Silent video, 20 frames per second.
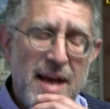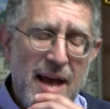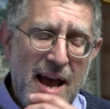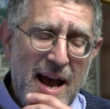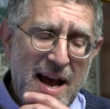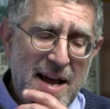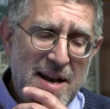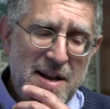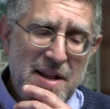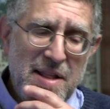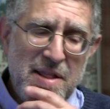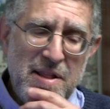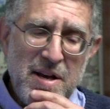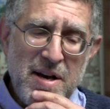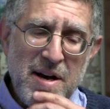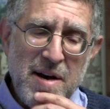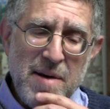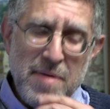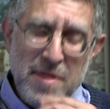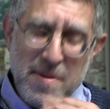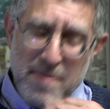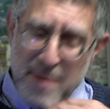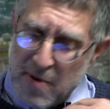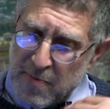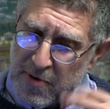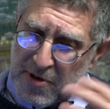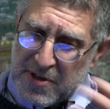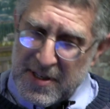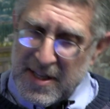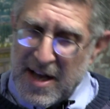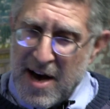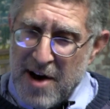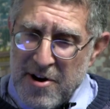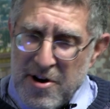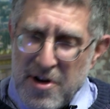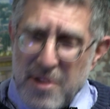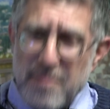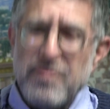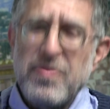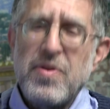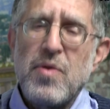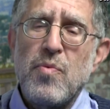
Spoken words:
And the meat was slaughtered,